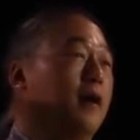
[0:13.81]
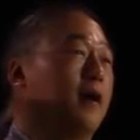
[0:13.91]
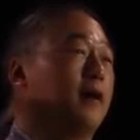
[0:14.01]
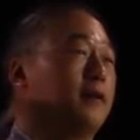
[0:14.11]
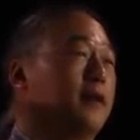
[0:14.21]

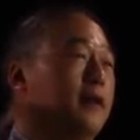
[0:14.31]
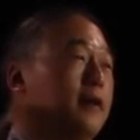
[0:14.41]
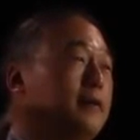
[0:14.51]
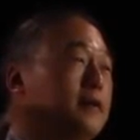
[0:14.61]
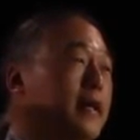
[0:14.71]
on
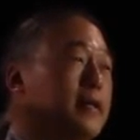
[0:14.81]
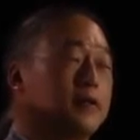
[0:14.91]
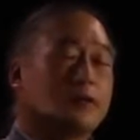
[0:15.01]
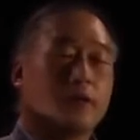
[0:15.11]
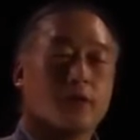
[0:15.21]
the state
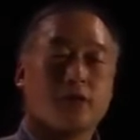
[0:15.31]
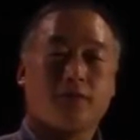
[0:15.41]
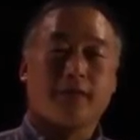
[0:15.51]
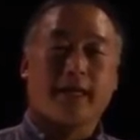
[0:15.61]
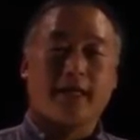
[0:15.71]

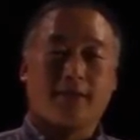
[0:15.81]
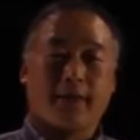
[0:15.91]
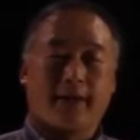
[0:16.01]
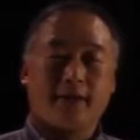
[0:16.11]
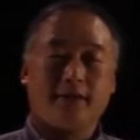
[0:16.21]
consortium
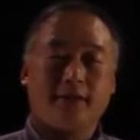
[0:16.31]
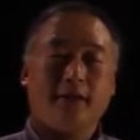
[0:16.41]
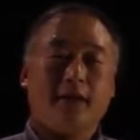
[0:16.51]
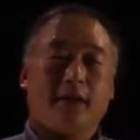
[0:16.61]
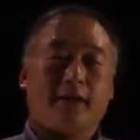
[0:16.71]
database,
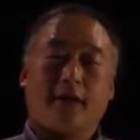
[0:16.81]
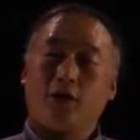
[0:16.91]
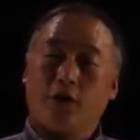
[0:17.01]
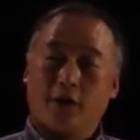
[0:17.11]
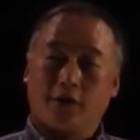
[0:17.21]
then
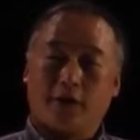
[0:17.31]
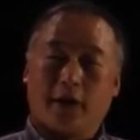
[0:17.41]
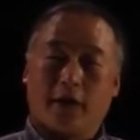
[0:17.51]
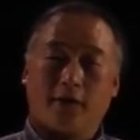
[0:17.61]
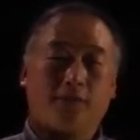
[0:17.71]
you're good to
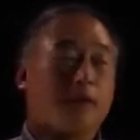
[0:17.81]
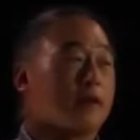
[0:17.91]
go.